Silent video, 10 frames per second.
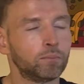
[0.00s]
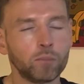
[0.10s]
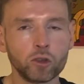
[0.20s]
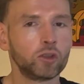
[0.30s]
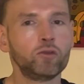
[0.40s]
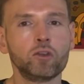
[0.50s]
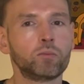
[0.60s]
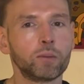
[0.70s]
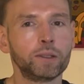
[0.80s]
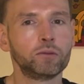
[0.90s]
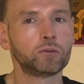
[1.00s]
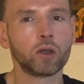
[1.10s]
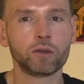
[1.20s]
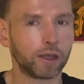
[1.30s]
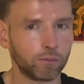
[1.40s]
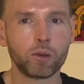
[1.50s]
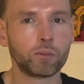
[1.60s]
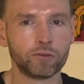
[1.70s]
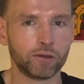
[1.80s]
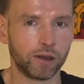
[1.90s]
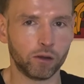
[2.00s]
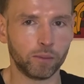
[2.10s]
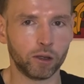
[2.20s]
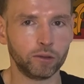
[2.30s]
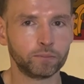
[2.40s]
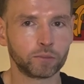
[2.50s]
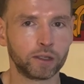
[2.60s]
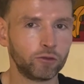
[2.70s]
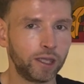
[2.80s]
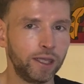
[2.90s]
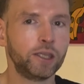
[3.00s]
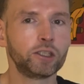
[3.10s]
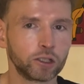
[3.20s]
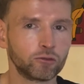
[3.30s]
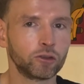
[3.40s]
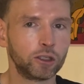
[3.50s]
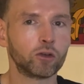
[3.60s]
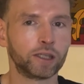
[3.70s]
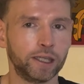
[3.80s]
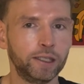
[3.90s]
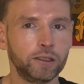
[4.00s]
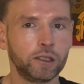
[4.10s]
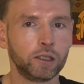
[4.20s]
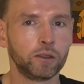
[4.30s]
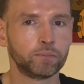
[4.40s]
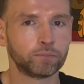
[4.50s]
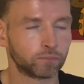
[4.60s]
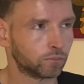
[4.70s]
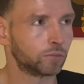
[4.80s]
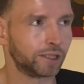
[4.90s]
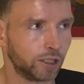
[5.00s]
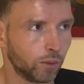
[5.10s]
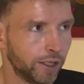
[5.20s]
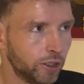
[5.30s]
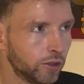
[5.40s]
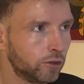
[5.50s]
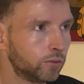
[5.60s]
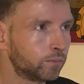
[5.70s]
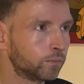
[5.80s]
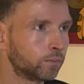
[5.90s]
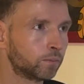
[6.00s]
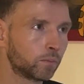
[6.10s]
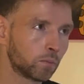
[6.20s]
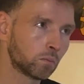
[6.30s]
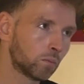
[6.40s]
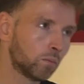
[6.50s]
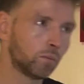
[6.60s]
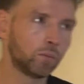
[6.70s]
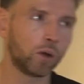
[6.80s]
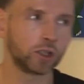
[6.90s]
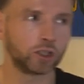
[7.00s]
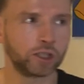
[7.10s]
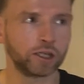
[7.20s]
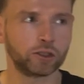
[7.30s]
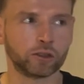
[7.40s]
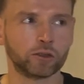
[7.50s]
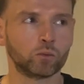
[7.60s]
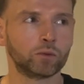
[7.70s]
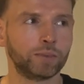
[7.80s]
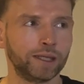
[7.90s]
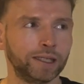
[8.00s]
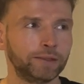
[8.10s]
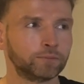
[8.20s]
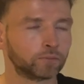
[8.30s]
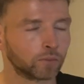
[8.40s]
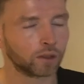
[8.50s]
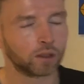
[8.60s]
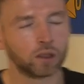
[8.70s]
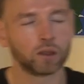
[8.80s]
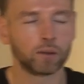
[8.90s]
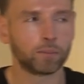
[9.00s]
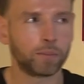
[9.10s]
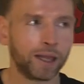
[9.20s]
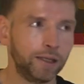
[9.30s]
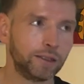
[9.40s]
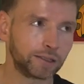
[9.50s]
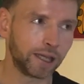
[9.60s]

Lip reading: Most of you probably don't have a problem with your elbow, and if you're here just for the Oche situation, my suggestion would be play this